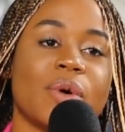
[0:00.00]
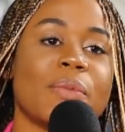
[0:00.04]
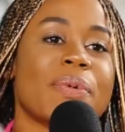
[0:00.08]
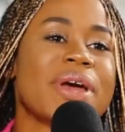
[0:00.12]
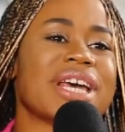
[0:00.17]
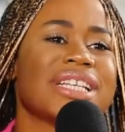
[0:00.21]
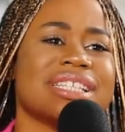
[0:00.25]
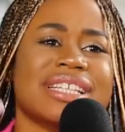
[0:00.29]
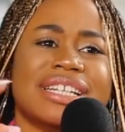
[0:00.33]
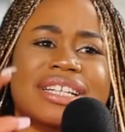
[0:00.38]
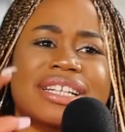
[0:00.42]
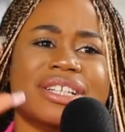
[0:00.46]

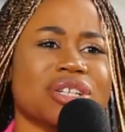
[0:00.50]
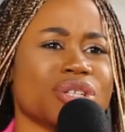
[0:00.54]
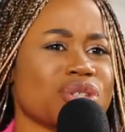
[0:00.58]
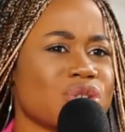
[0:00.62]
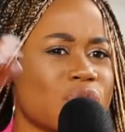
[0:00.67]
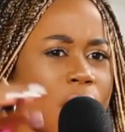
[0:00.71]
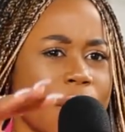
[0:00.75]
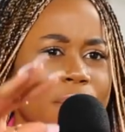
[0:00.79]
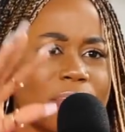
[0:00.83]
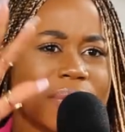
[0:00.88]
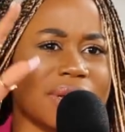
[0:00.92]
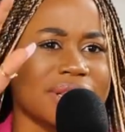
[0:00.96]
basically just
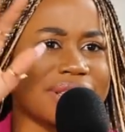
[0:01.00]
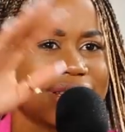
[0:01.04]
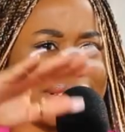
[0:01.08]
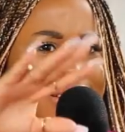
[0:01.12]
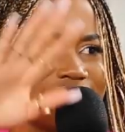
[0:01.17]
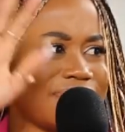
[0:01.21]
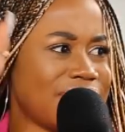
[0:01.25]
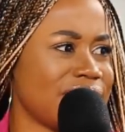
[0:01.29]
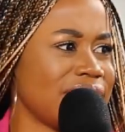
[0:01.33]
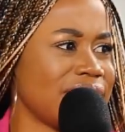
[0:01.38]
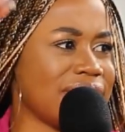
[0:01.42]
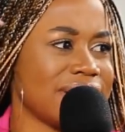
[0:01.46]
dropping
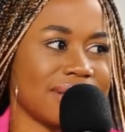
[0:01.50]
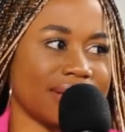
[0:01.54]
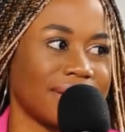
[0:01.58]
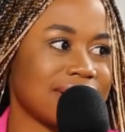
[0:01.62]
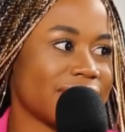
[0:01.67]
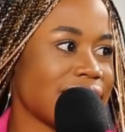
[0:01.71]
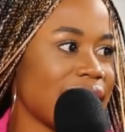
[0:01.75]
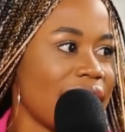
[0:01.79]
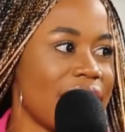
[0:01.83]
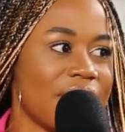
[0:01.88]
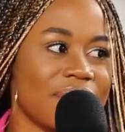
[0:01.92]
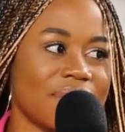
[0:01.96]
CVs,
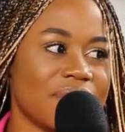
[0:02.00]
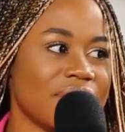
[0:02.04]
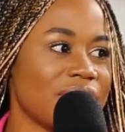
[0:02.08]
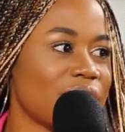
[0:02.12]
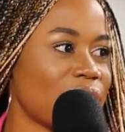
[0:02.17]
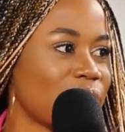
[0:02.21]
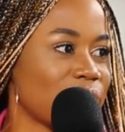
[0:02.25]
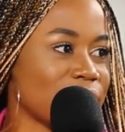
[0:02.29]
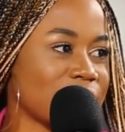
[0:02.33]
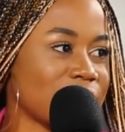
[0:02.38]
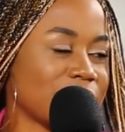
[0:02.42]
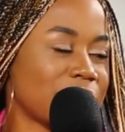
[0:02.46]
every
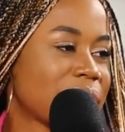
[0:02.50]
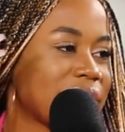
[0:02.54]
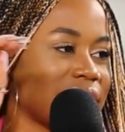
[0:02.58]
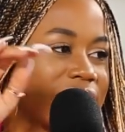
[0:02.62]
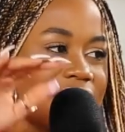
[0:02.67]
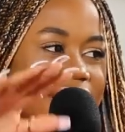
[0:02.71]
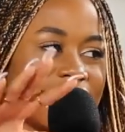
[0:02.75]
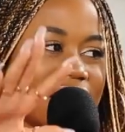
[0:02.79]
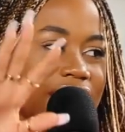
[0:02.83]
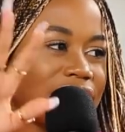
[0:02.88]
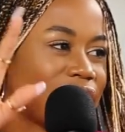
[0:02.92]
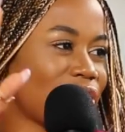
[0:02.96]

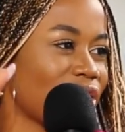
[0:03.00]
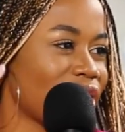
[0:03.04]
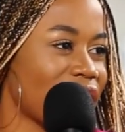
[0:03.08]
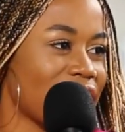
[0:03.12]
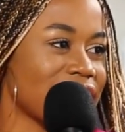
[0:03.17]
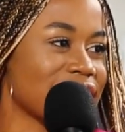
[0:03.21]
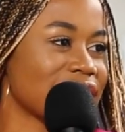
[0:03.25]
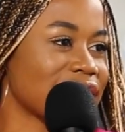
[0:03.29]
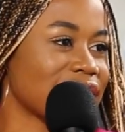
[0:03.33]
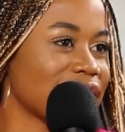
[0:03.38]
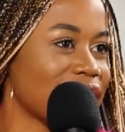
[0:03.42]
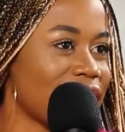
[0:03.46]
hospital and all
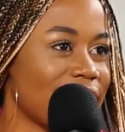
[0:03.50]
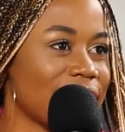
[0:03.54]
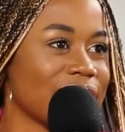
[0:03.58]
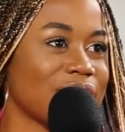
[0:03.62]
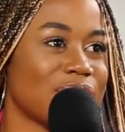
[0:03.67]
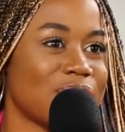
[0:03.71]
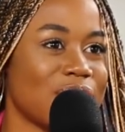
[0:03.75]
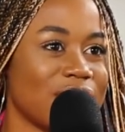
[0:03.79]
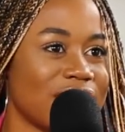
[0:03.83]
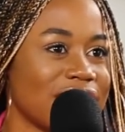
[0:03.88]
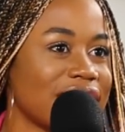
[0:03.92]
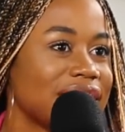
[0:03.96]
that stuff.
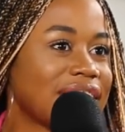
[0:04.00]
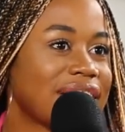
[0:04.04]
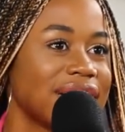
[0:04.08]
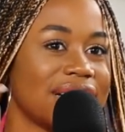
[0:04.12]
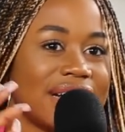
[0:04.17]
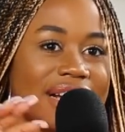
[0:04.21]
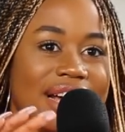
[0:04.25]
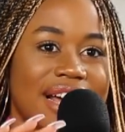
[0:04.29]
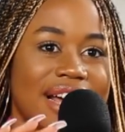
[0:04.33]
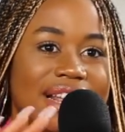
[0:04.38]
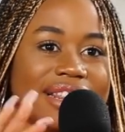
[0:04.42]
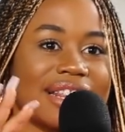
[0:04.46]
You know,
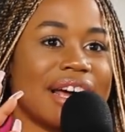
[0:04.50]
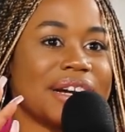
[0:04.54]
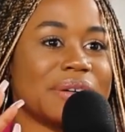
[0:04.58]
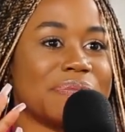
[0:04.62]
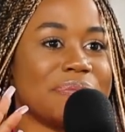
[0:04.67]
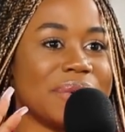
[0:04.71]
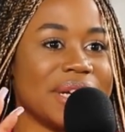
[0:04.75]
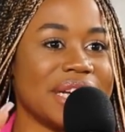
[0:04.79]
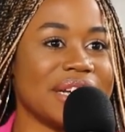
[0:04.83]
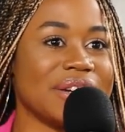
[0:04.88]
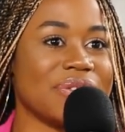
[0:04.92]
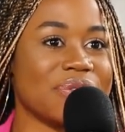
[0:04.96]
that
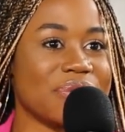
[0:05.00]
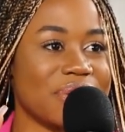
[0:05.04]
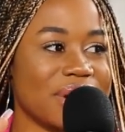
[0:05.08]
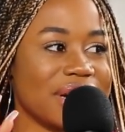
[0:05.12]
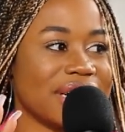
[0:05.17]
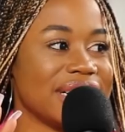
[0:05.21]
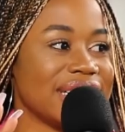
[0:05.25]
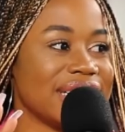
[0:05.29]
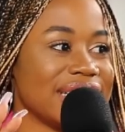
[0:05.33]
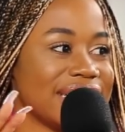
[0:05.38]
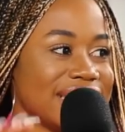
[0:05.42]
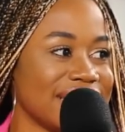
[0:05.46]
mean
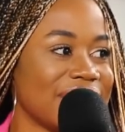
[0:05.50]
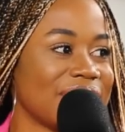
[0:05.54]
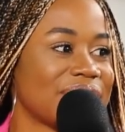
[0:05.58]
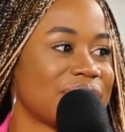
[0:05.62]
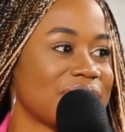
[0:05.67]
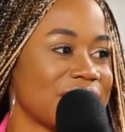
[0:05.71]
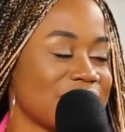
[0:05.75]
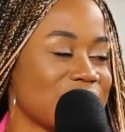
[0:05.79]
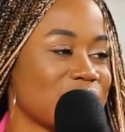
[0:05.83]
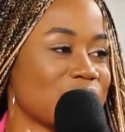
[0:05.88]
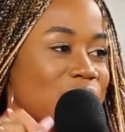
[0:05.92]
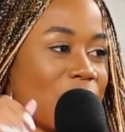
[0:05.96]
really of
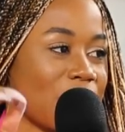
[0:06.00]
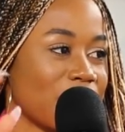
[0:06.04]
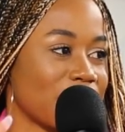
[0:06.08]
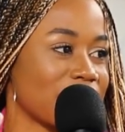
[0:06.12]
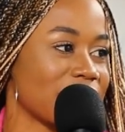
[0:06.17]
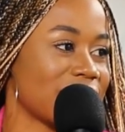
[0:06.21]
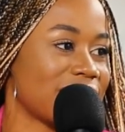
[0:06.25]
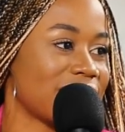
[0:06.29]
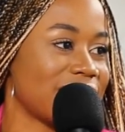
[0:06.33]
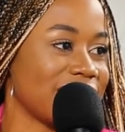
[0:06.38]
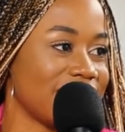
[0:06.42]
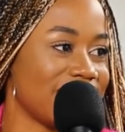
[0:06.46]
just
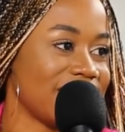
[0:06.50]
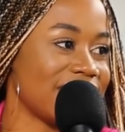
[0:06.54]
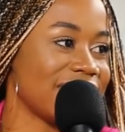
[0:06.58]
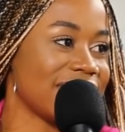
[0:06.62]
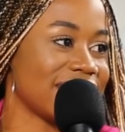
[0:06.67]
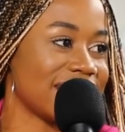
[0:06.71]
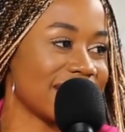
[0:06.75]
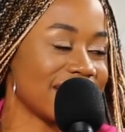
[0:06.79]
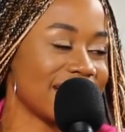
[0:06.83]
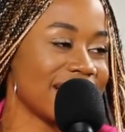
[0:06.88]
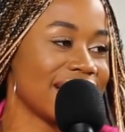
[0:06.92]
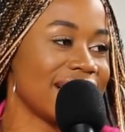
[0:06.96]
dropping
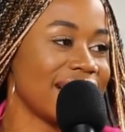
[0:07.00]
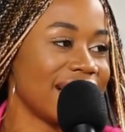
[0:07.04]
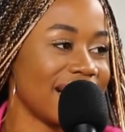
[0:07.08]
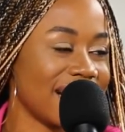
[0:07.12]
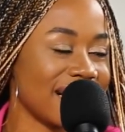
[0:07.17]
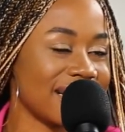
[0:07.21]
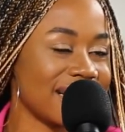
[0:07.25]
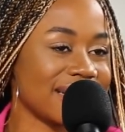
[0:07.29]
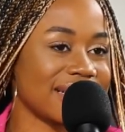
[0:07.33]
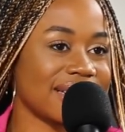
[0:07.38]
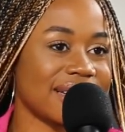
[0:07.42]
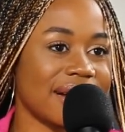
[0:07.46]
CVs
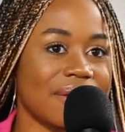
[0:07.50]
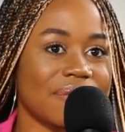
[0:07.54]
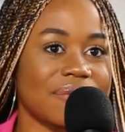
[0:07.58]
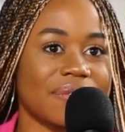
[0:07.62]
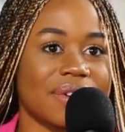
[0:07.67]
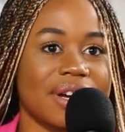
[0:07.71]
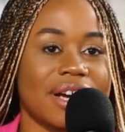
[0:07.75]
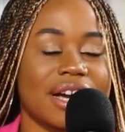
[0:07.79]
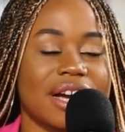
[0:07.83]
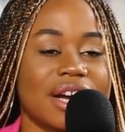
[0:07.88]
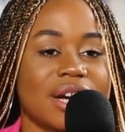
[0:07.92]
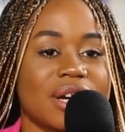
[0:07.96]
and stuff.
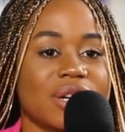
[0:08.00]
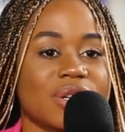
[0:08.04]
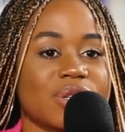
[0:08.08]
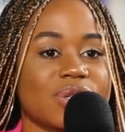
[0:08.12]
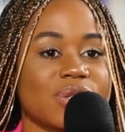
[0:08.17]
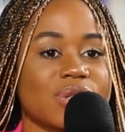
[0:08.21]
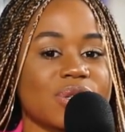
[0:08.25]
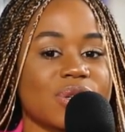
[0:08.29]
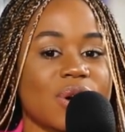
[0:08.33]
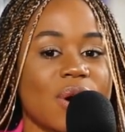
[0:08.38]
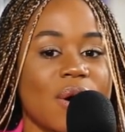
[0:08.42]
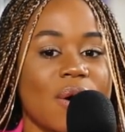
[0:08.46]

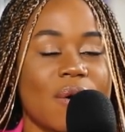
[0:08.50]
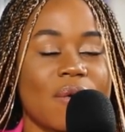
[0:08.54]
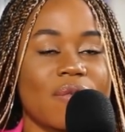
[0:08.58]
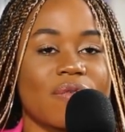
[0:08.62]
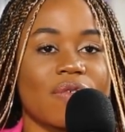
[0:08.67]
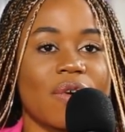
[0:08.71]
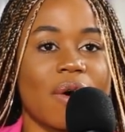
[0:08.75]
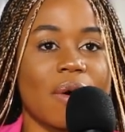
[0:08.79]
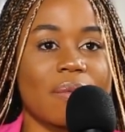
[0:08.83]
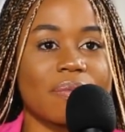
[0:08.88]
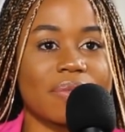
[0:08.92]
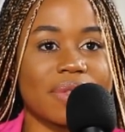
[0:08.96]
So
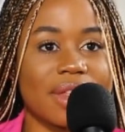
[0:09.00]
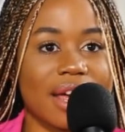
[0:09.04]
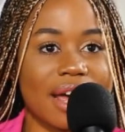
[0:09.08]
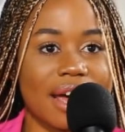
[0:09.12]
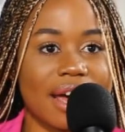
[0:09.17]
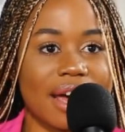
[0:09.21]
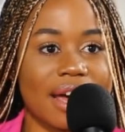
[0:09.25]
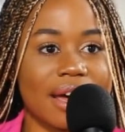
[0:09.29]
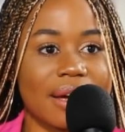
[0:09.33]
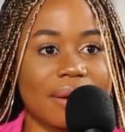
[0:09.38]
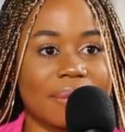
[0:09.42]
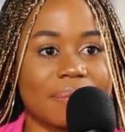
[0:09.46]
from
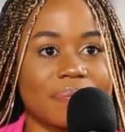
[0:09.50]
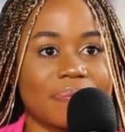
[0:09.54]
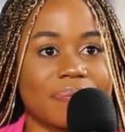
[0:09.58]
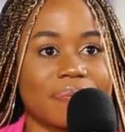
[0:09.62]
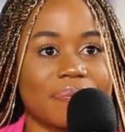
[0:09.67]
there,